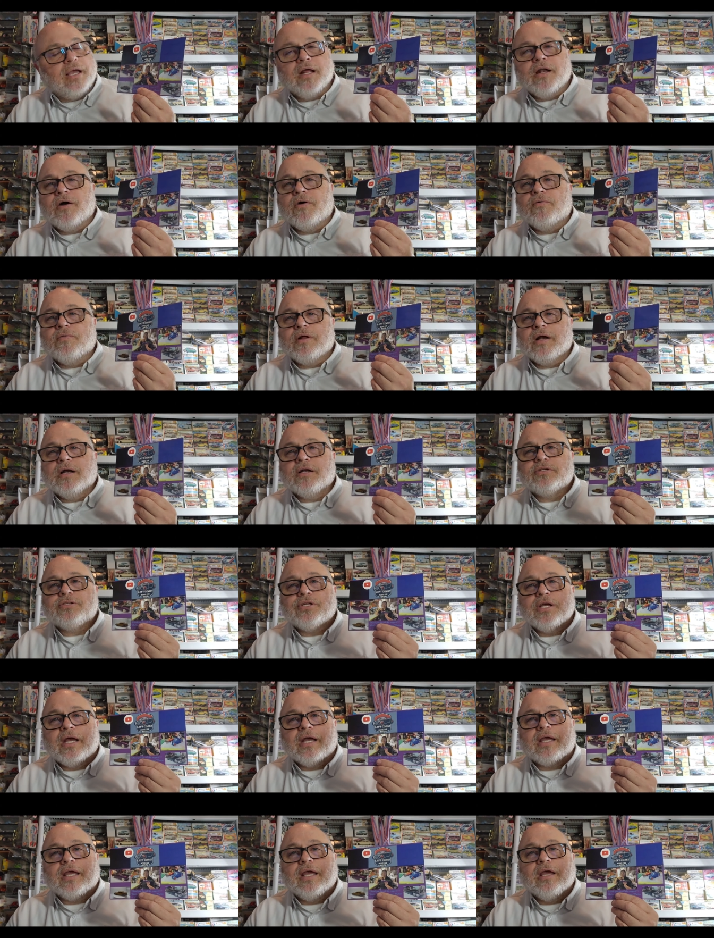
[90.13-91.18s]
Get over there and
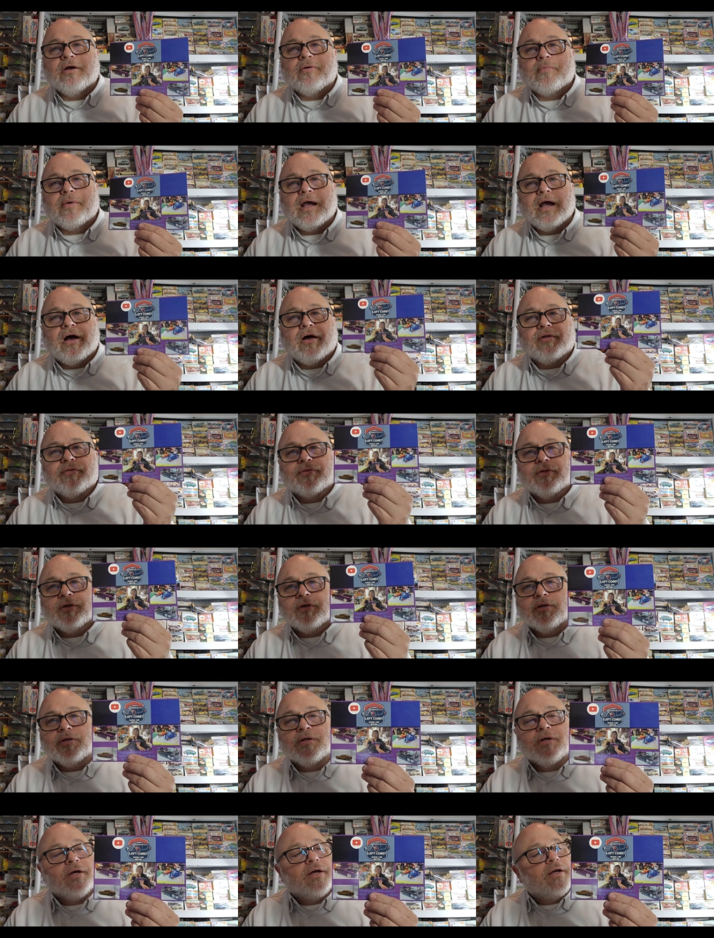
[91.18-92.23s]
check him out.
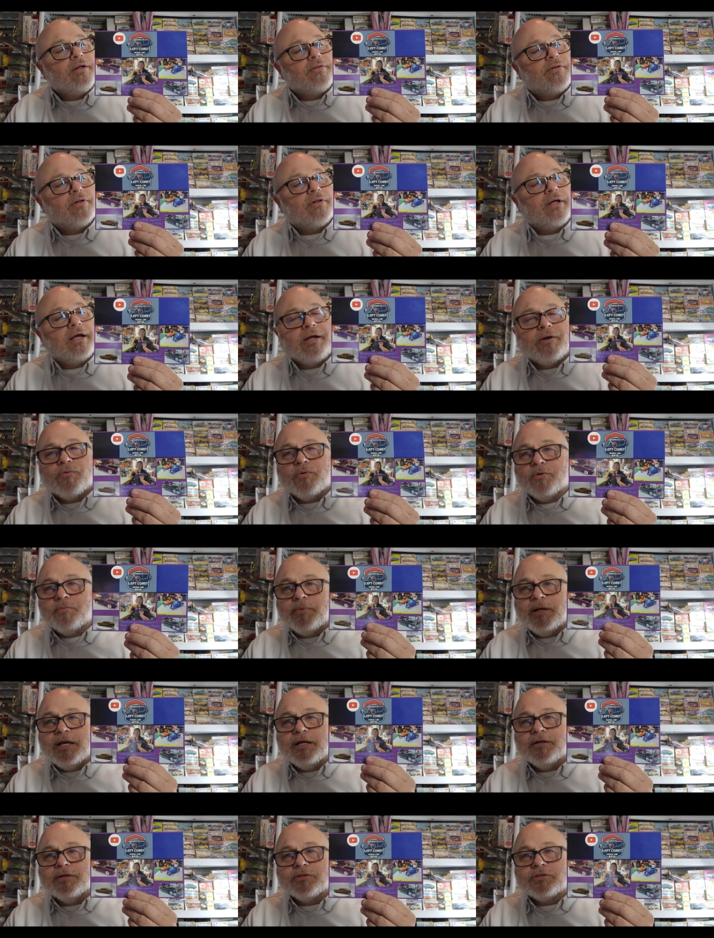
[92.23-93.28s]
The link will
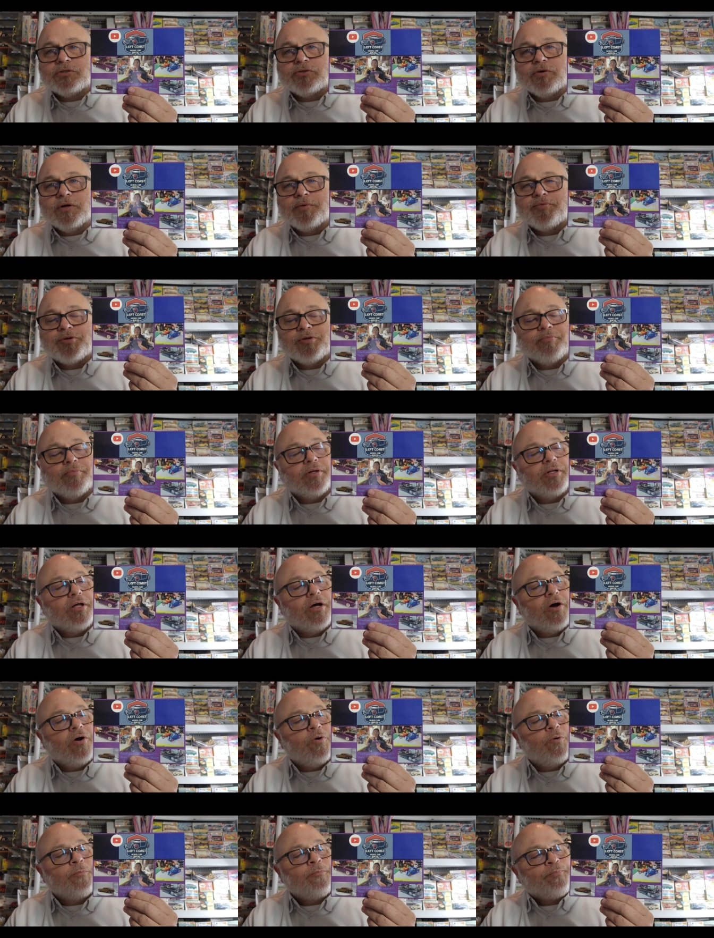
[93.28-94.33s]
be in the description
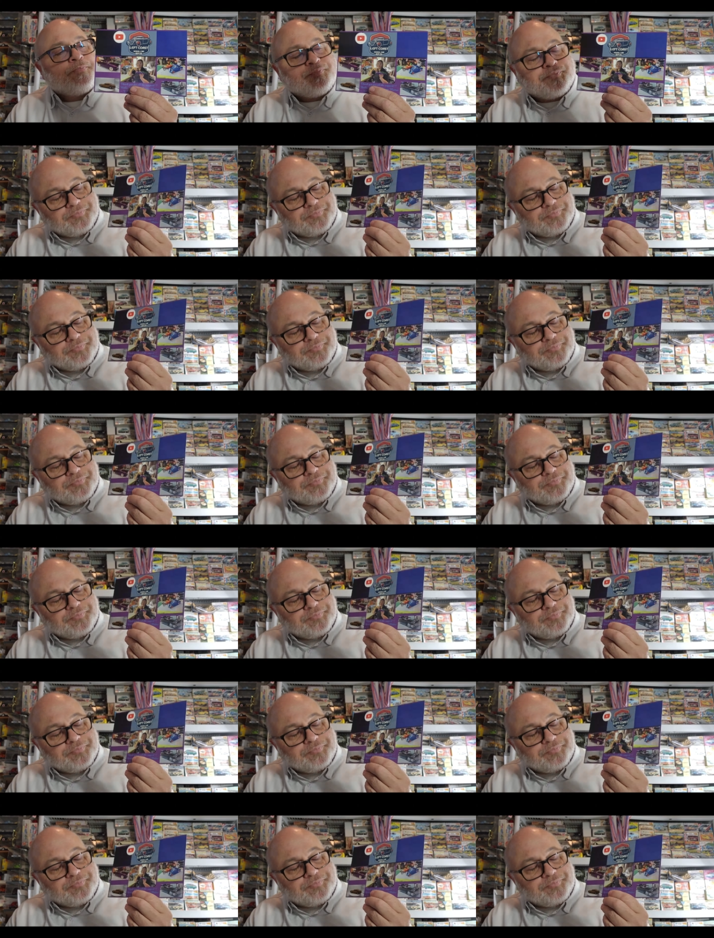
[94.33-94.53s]
below.